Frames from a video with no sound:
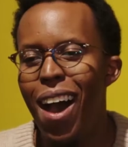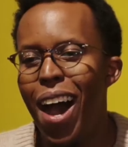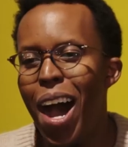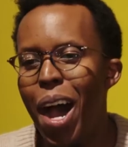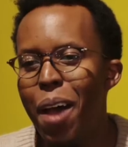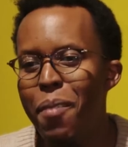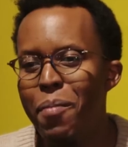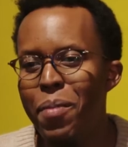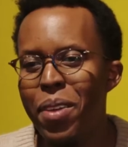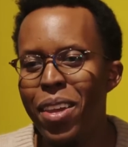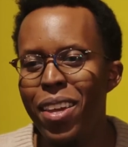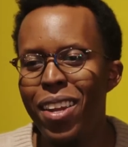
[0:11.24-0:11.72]
I
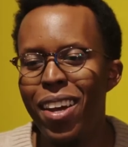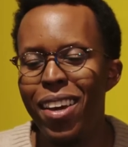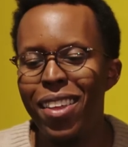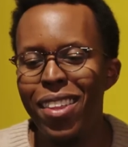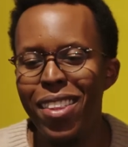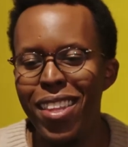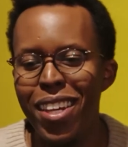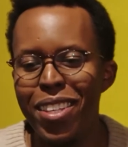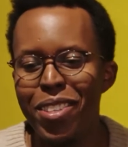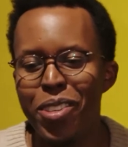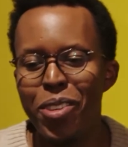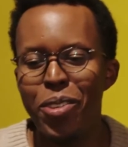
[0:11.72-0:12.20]
mean, I think
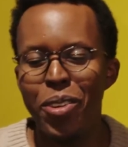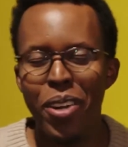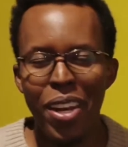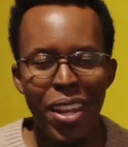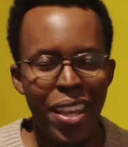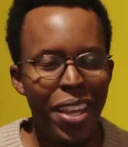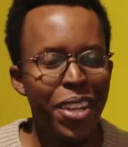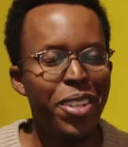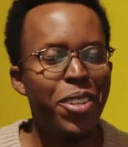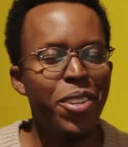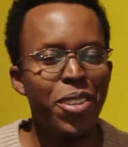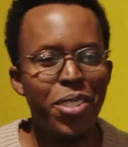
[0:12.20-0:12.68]
that's a
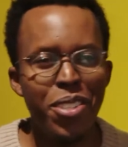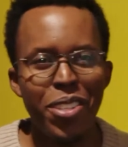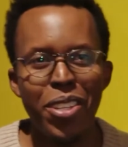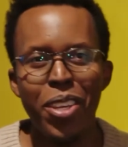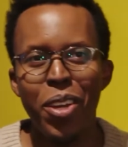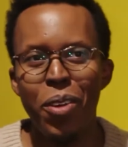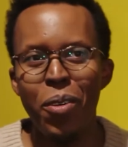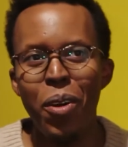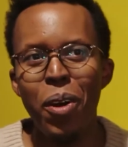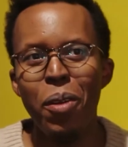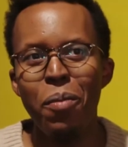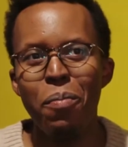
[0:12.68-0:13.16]
really interesting
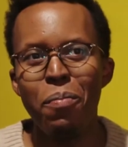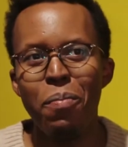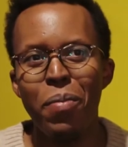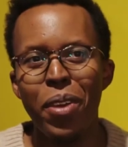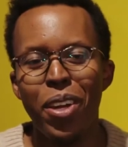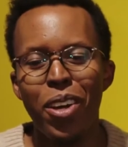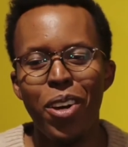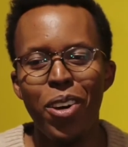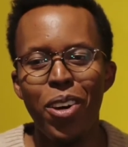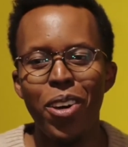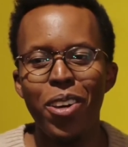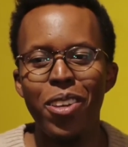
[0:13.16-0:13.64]
one
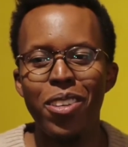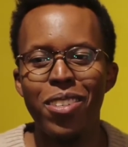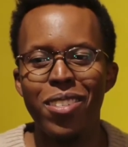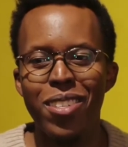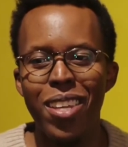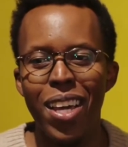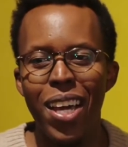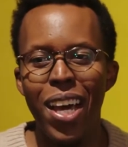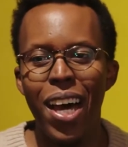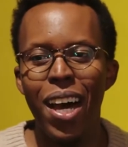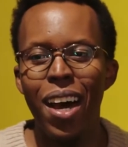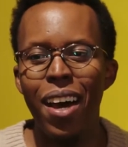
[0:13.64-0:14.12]
because
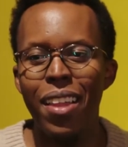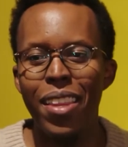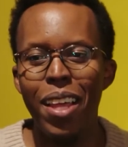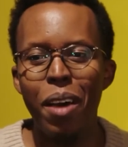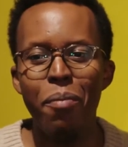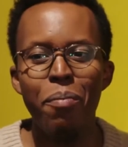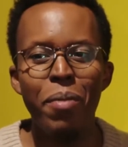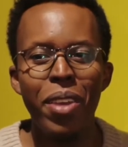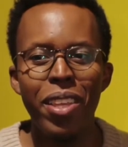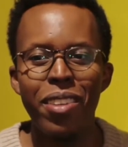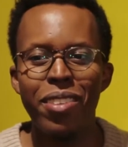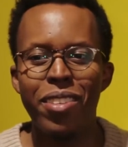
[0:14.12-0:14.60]
that
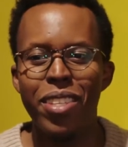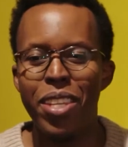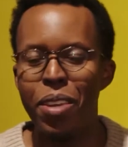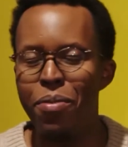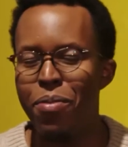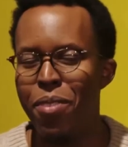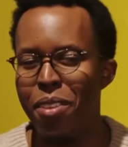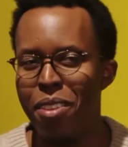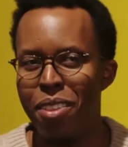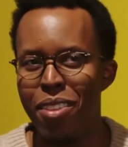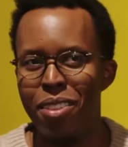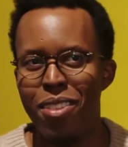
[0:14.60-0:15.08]
means
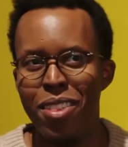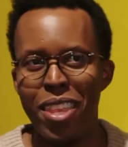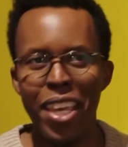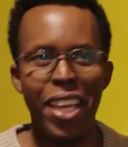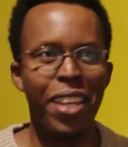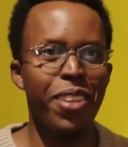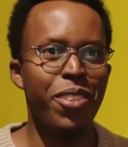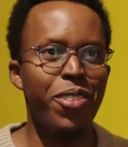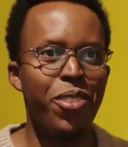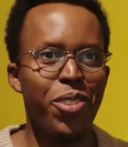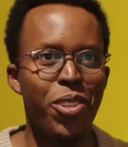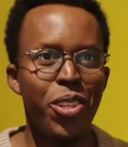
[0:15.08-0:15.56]
different
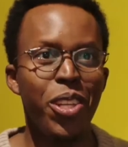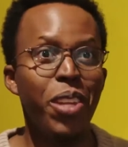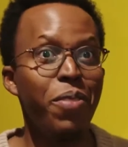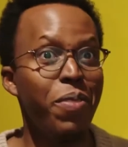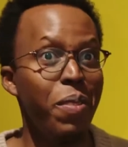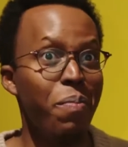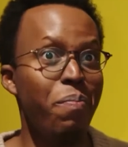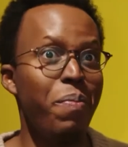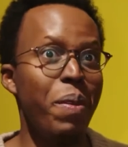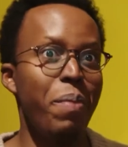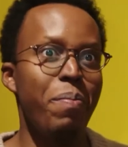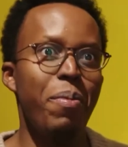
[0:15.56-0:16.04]
things to
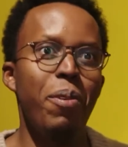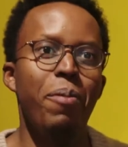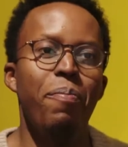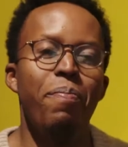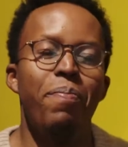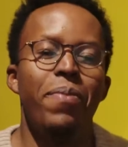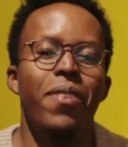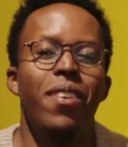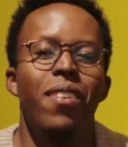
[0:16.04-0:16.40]
different people.